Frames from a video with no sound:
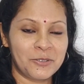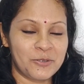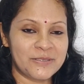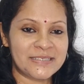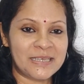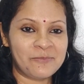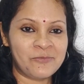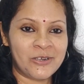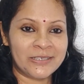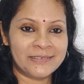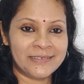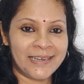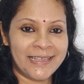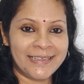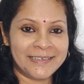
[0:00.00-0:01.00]
someone
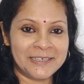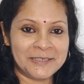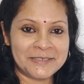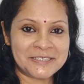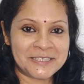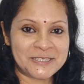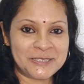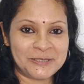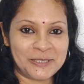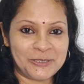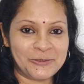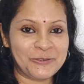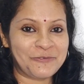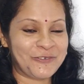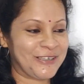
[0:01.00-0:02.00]
like Shashi
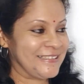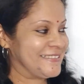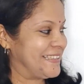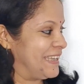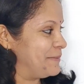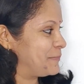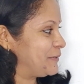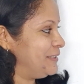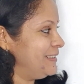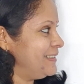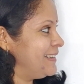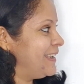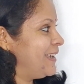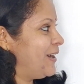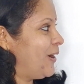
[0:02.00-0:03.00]
Tharoor, for example,
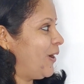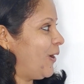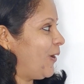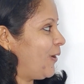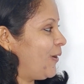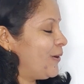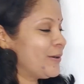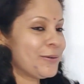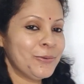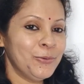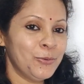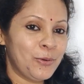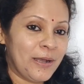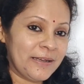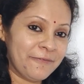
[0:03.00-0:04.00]
or
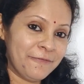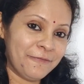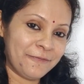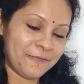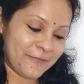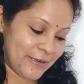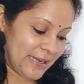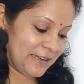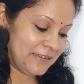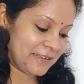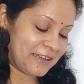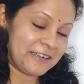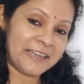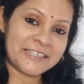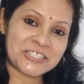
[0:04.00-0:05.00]
who have real
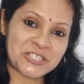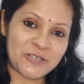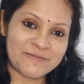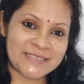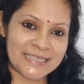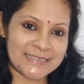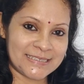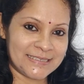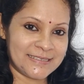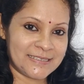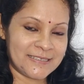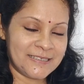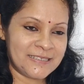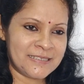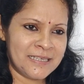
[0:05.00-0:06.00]
connection of
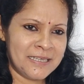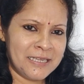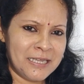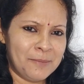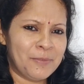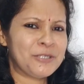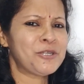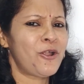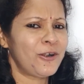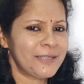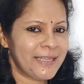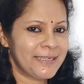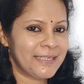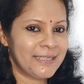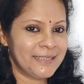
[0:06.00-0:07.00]
sentences, but not
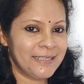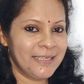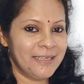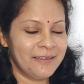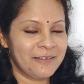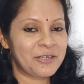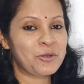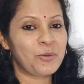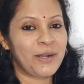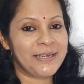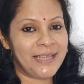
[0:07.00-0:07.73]
getting the required